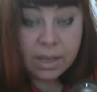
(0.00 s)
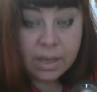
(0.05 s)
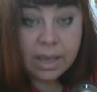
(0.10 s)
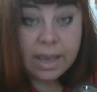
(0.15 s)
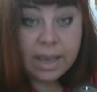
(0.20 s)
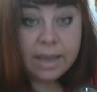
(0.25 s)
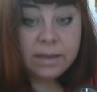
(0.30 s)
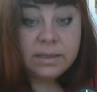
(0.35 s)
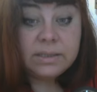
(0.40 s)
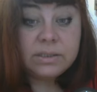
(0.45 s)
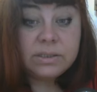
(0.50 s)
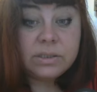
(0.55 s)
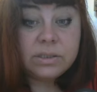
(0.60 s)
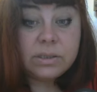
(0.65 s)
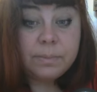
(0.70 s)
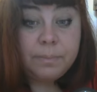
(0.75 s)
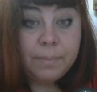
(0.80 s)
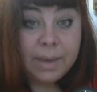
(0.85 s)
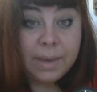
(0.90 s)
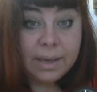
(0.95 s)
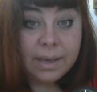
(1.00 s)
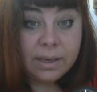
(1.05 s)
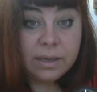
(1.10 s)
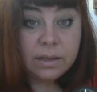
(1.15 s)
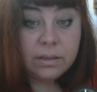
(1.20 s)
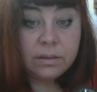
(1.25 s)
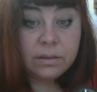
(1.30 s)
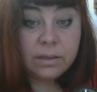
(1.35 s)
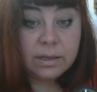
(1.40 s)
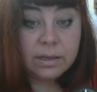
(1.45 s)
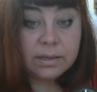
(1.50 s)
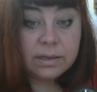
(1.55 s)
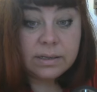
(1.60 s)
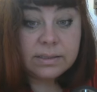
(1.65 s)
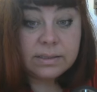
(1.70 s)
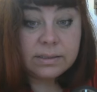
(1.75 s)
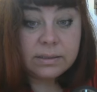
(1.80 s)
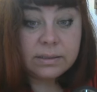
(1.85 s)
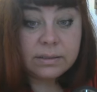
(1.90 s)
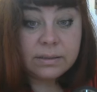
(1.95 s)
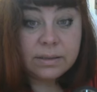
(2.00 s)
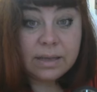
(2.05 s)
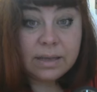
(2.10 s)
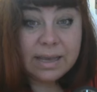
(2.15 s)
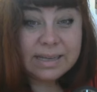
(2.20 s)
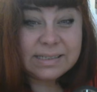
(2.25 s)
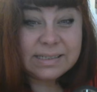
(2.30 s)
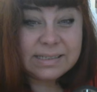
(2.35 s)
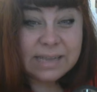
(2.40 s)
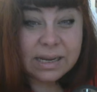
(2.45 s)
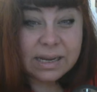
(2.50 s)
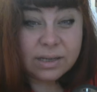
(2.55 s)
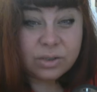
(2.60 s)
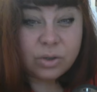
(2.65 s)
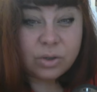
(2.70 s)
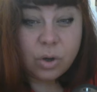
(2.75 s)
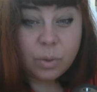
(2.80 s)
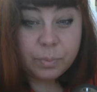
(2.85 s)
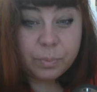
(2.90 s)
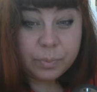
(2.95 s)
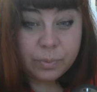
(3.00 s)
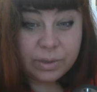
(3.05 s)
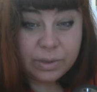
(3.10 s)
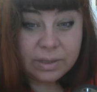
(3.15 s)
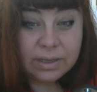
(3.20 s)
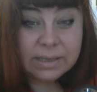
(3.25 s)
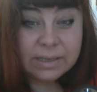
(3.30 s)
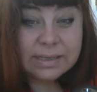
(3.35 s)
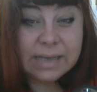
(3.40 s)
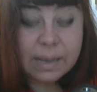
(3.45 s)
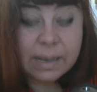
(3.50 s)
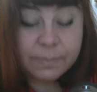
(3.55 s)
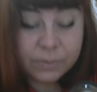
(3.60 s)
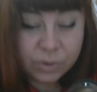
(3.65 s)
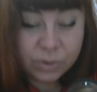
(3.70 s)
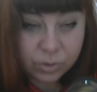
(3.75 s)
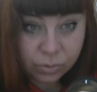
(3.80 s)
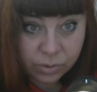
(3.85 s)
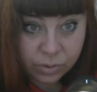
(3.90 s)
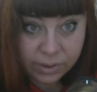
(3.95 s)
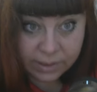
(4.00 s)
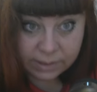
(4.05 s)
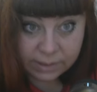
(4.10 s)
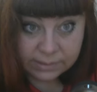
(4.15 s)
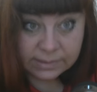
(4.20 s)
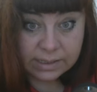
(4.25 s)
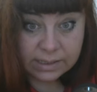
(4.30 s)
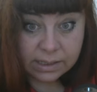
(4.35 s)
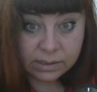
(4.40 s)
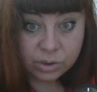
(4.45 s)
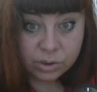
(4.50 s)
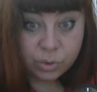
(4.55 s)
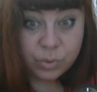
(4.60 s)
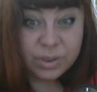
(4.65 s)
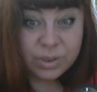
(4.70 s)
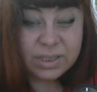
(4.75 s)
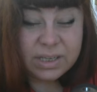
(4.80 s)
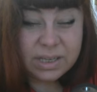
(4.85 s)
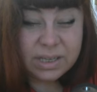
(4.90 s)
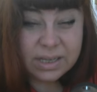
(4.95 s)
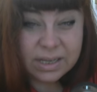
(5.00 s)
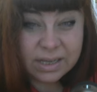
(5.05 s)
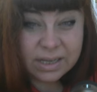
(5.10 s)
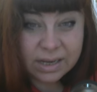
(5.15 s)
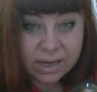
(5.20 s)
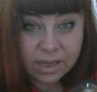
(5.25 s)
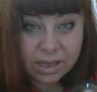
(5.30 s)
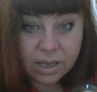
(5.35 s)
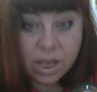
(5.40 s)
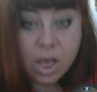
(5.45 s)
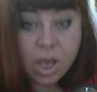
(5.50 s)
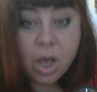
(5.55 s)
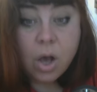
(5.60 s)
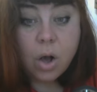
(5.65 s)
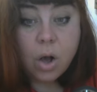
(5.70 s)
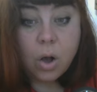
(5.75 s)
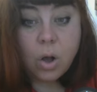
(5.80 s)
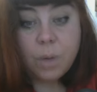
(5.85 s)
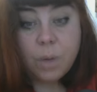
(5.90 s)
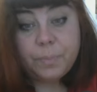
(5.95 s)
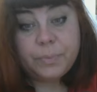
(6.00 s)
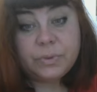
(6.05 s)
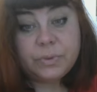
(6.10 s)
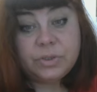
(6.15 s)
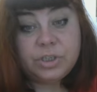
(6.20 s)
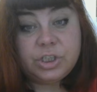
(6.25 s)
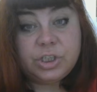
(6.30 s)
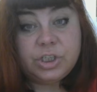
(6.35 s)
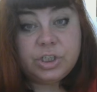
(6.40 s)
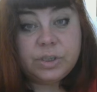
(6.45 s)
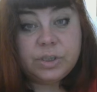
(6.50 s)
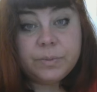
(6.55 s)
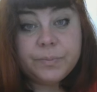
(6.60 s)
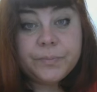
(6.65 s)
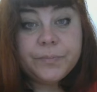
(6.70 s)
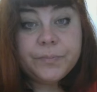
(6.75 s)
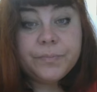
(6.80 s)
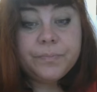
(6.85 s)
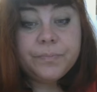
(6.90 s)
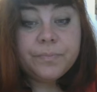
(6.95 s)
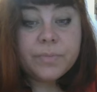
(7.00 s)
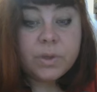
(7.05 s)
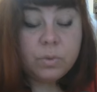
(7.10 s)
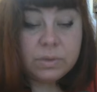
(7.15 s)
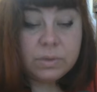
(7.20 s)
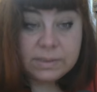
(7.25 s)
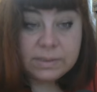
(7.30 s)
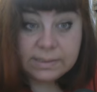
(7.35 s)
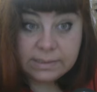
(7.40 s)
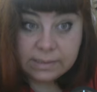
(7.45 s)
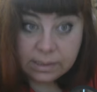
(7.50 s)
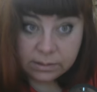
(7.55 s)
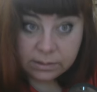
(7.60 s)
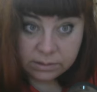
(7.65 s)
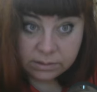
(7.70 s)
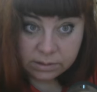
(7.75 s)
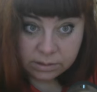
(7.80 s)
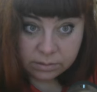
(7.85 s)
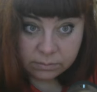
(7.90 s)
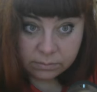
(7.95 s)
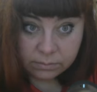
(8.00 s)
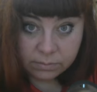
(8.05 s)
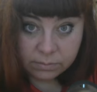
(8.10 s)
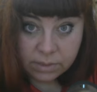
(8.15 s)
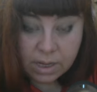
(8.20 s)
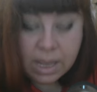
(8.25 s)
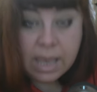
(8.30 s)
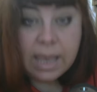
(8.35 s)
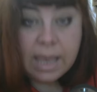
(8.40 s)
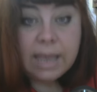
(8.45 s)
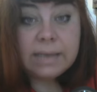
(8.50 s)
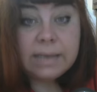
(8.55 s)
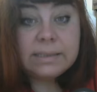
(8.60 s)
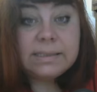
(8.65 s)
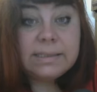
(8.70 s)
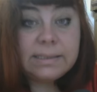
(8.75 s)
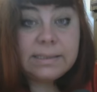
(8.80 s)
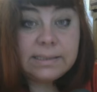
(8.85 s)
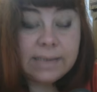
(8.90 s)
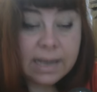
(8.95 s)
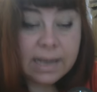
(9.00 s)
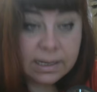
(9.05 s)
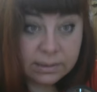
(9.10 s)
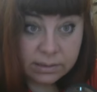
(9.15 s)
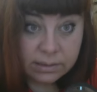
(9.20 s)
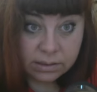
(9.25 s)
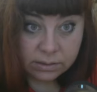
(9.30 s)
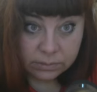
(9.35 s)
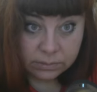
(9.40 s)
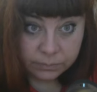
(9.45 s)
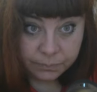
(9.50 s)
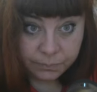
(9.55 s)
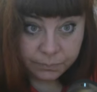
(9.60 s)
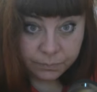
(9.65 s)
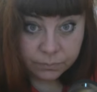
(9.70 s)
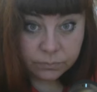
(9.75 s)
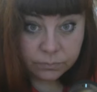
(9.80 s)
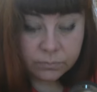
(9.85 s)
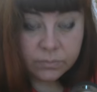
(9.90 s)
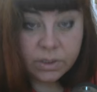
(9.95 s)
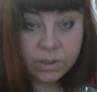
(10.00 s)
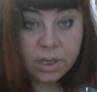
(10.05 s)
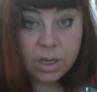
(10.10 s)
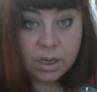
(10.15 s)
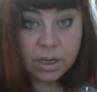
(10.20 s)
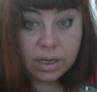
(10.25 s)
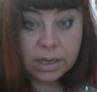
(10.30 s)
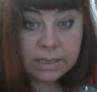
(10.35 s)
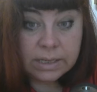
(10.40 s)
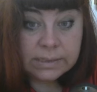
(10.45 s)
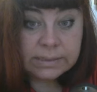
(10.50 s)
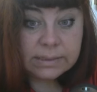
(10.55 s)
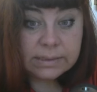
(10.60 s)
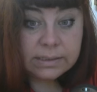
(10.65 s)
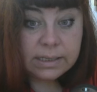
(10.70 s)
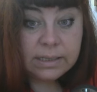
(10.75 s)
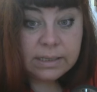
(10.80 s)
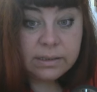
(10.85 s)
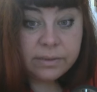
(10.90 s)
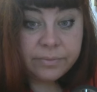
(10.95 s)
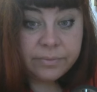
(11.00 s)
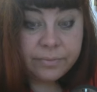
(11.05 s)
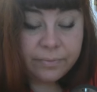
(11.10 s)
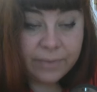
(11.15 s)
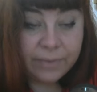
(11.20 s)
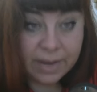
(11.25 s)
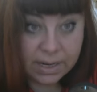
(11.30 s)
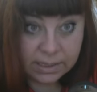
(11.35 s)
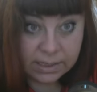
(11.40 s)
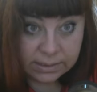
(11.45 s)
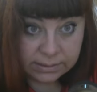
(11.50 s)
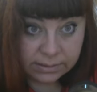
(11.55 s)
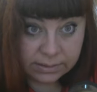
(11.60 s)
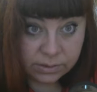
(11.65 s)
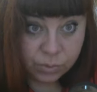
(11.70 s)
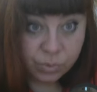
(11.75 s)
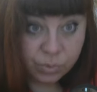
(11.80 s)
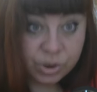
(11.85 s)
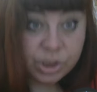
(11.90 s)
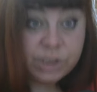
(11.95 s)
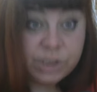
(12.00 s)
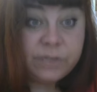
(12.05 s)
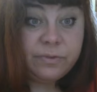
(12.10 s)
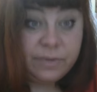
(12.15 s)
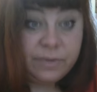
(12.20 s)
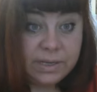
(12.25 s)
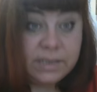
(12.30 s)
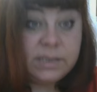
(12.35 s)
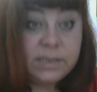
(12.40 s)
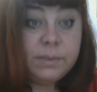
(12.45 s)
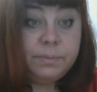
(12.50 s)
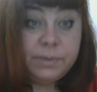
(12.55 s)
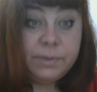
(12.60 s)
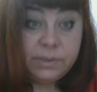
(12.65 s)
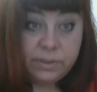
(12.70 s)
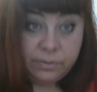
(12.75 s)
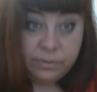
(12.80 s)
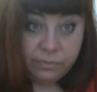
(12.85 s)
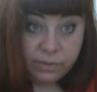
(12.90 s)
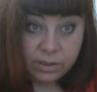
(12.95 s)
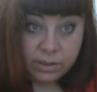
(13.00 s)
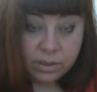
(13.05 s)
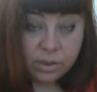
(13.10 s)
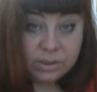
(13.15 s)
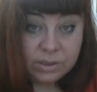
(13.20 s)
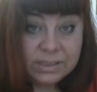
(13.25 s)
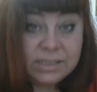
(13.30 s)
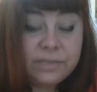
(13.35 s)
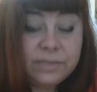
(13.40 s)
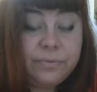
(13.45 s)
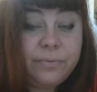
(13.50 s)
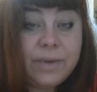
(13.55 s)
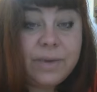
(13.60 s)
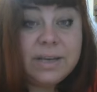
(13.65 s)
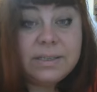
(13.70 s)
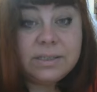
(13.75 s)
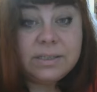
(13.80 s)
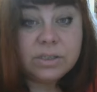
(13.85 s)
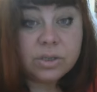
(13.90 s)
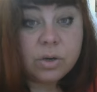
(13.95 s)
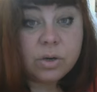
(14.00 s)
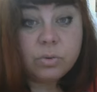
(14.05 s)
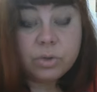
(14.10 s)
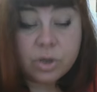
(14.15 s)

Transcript: and is making exact, to a degree, opposition with Saturn. And Saturn is in a phase which is very specific. This phase is called